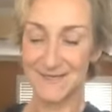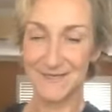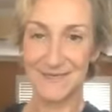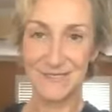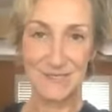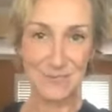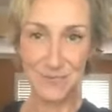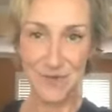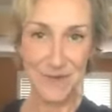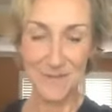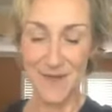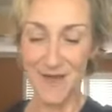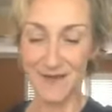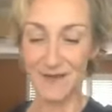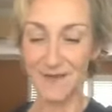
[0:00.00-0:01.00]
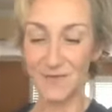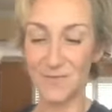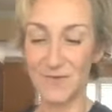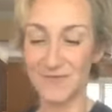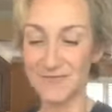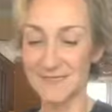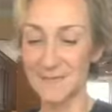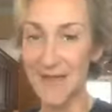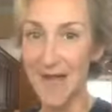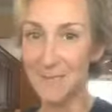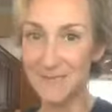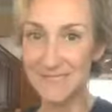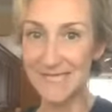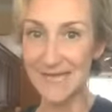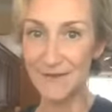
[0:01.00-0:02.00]
spray bottle with some
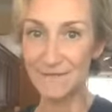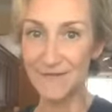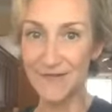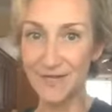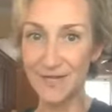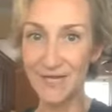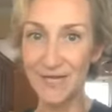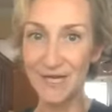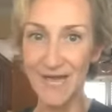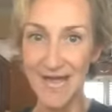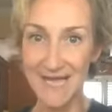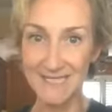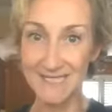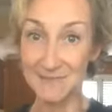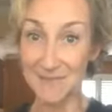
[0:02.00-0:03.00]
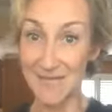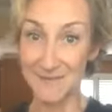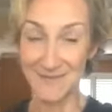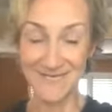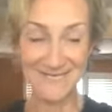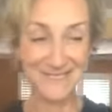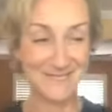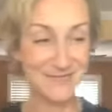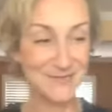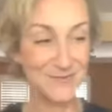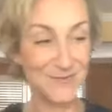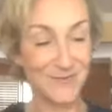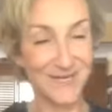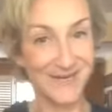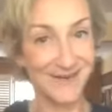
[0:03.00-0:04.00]
apple cider vinegar and some lemon essential
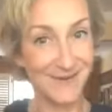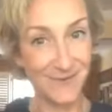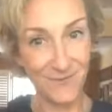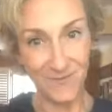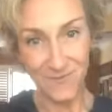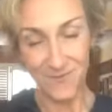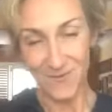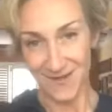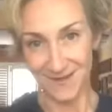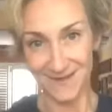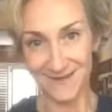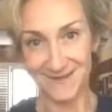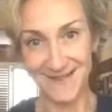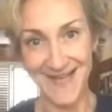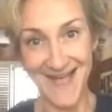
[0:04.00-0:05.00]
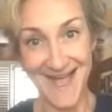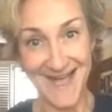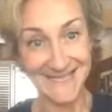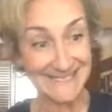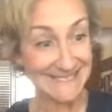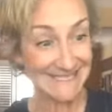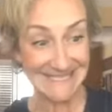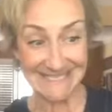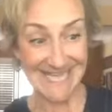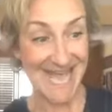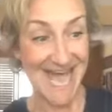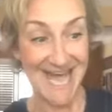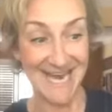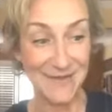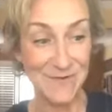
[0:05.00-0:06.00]
oil and
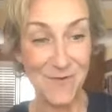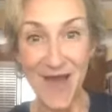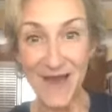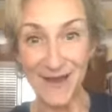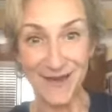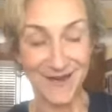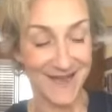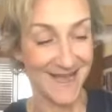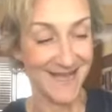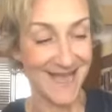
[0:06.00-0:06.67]
adding water.